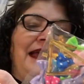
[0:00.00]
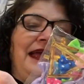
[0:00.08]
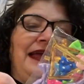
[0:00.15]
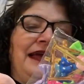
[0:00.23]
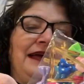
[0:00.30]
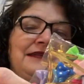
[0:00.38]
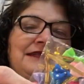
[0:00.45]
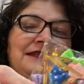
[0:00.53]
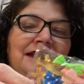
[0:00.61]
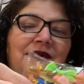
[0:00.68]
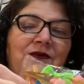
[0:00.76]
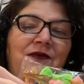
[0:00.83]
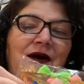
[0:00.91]
and
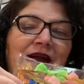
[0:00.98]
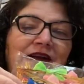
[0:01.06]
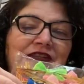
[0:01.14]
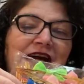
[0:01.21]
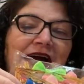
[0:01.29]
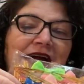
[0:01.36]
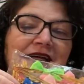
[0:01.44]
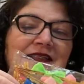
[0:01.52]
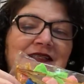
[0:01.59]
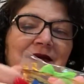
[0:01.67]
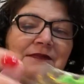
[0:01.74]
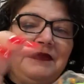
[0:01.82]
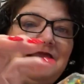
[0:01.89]
the wire ties,
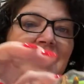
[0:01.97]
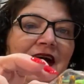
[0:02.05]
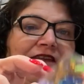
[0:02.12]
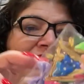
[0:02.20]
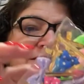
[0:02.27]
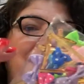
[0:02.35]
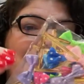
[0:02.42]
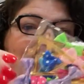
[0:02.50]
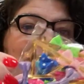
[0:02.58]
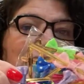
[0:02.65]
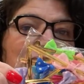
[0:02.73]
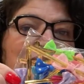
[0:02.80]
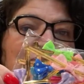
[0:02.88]
but they have
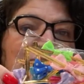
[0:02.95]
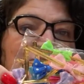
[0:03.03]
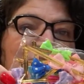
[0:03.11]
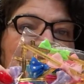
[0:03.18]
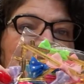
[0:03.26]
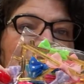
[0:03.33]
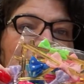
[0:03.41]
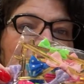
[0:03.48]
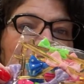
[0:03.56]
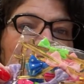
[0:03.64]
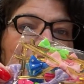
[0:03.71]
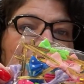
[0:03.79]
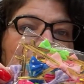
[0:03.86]
bows. How cute are
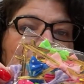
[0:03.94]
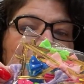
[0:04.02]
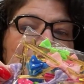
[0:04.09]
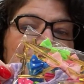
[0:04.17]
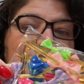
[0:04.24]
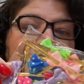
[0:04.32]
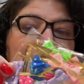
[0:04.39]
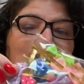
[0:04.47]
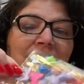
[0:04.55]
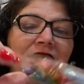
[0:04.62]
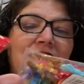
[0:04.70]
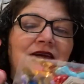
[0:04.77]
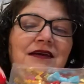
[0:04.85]
those?
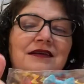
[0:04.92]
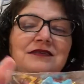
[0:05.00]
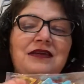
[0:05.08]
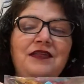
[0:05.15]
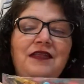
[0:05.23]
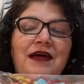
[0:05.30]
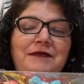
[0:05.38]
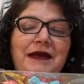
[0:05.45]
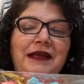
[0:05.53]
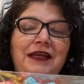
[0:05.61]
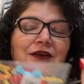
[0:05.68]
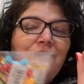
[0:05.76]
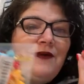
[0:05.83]
So I thought that'd be a
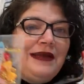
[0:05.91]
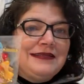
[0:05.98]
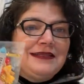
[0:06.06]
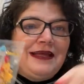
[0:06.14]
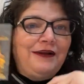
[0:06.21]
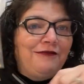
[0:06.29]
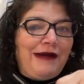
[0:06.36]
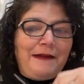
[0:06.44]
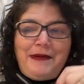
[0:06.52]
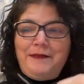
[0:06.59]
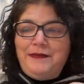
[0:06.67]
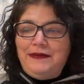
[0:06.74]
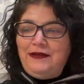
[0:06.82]
cute way to, to like
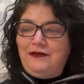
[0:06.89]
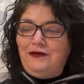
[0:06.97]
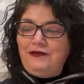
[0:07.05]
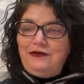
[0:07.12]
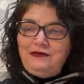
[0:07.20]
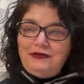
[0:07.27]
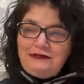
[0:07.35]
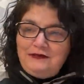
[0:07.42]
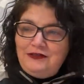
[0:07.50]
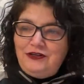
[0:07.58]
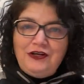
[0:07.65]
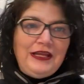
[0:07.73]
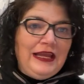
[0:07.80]
wrap up a little
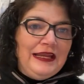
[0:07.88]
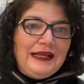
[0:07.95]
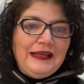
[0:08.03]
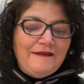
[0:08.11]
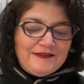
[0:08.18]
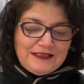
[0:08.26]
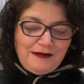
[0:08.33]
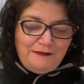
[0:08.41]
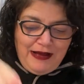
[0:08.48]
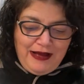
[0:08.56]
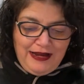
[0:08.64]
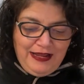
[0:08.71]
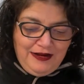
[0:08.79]
cookie to give
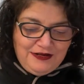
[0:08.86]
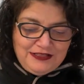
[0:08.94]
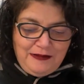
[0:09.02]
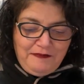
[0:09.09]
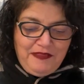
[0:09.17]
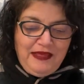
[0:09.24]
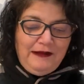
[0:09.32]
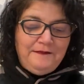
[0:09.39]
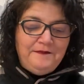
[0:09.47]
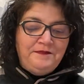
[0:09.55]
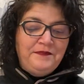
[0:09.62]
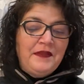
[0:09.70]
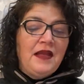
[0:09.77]
somebody or something.
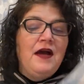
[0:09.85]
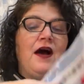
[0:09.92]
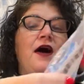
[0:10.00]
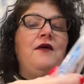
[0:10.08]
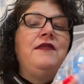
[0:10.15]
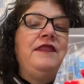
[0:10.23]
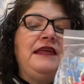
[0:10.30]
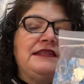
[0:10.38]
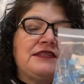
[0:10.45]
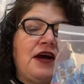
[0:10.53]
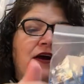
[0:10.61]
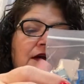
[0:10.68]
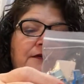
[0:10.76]
Oh, and these
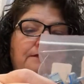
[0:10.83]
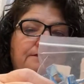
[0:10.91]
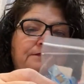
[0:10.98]
are